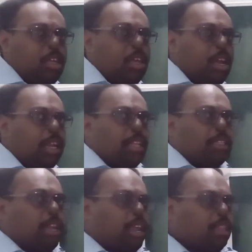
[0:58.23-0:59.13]
And there's
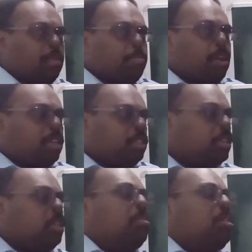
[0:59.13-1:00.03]
another part is
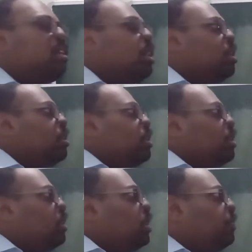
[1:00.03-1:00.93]
coming.
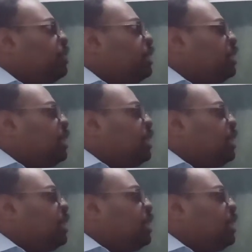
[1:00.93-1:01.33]
If it is an